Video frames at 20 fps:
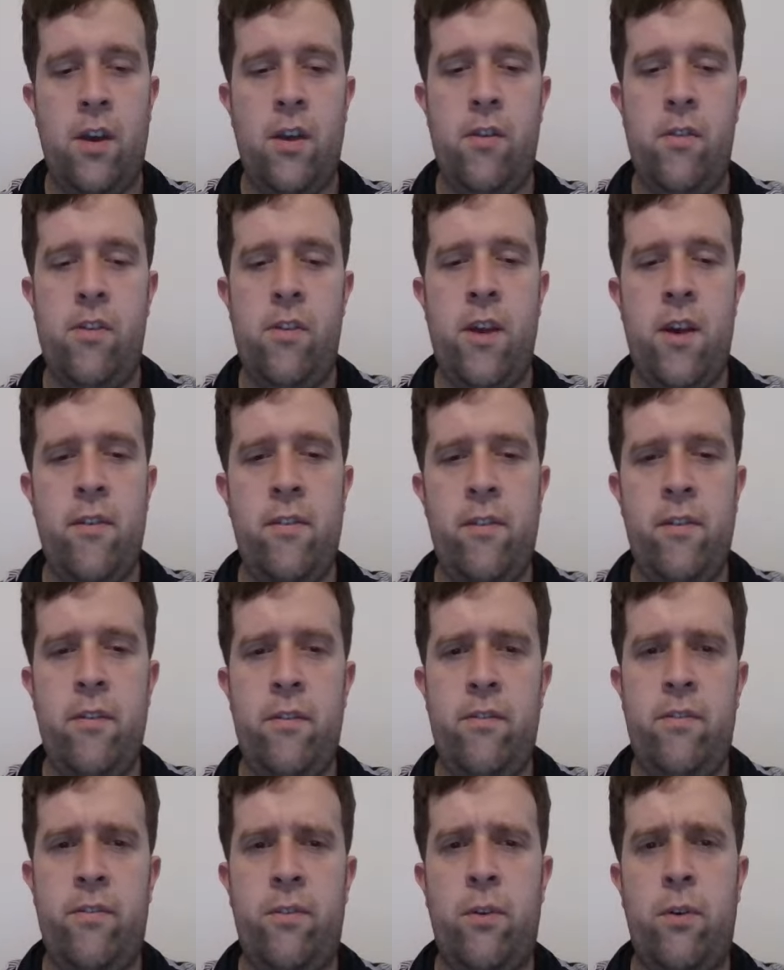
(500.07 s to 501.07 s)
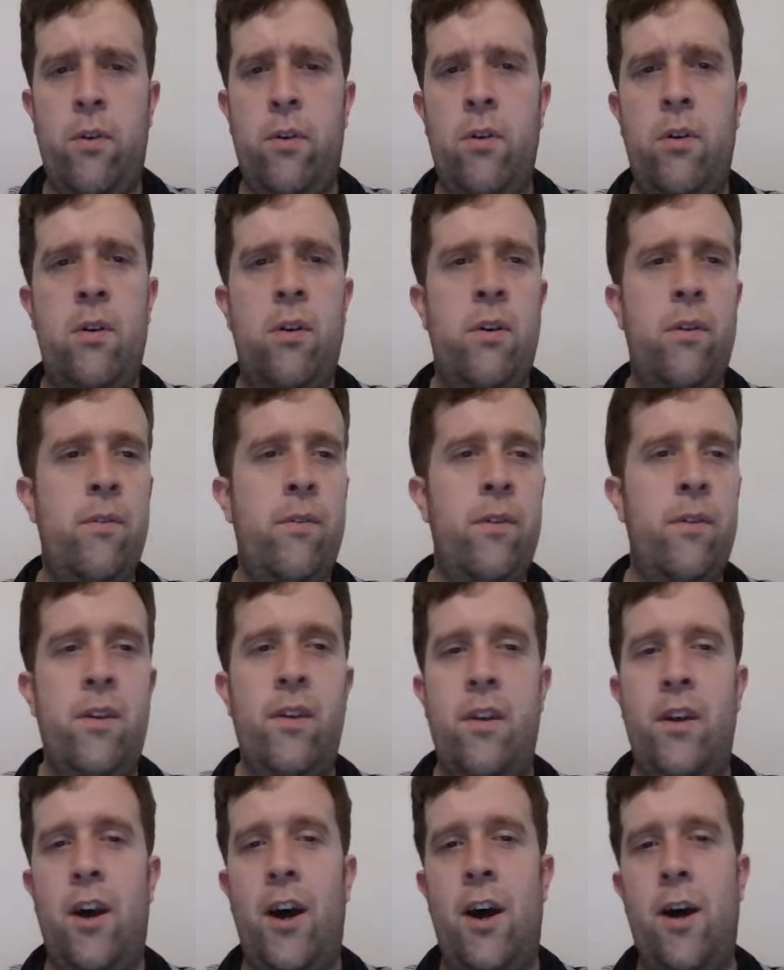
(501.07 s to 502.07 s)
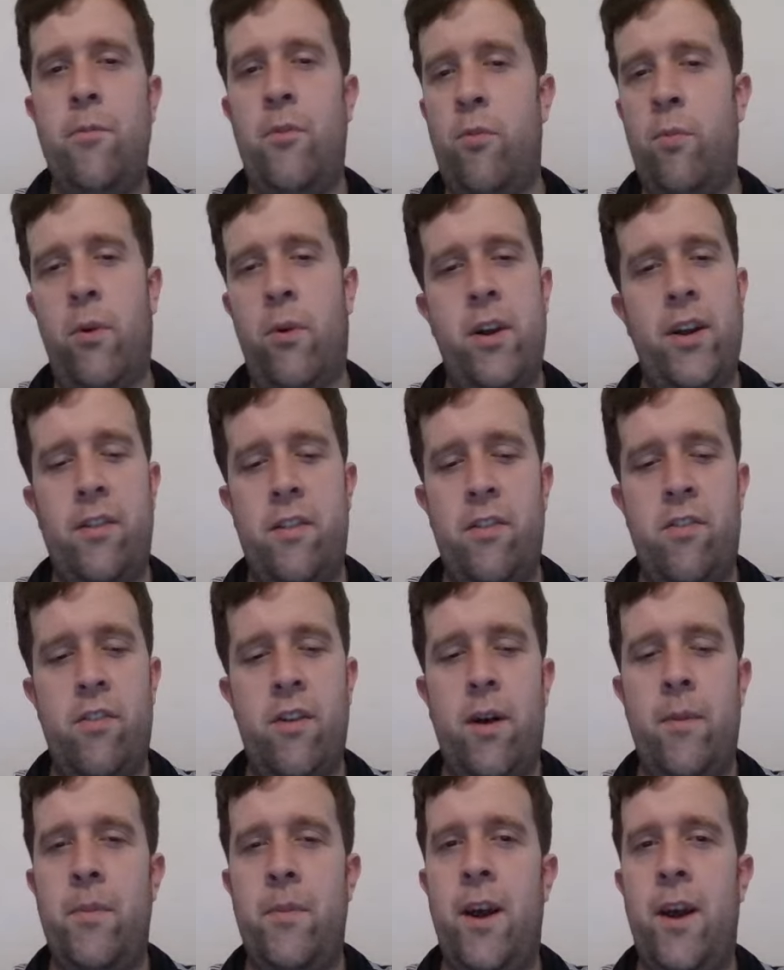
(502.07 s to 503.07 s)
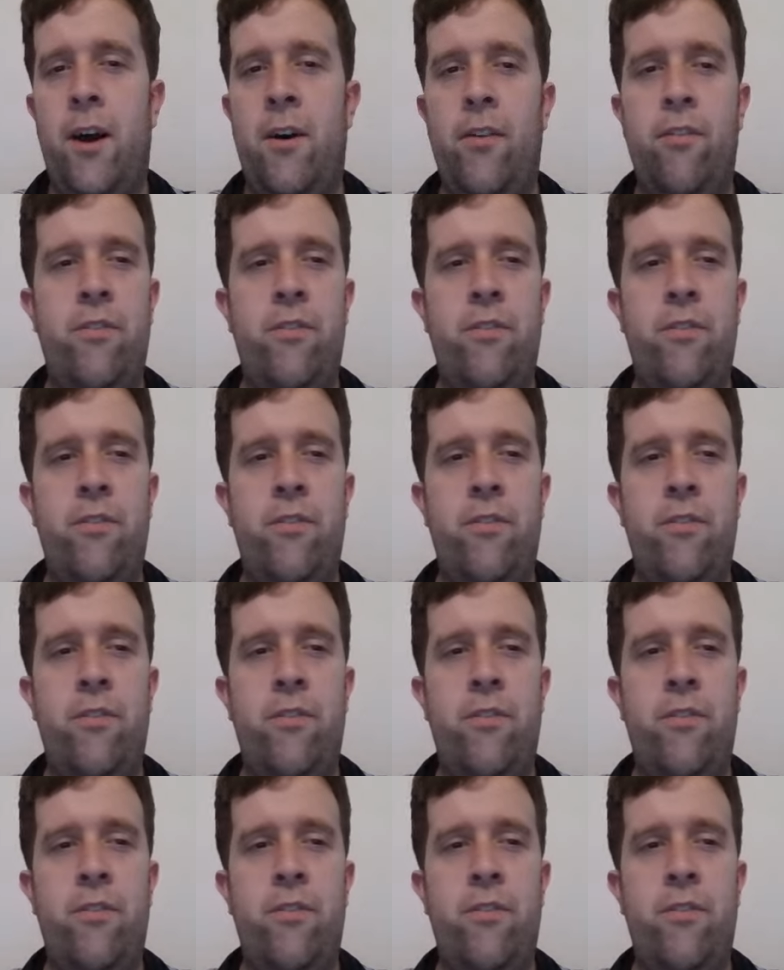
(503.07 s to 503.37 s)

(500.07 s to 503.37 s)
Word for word: seven, four. I'm just winding this up now.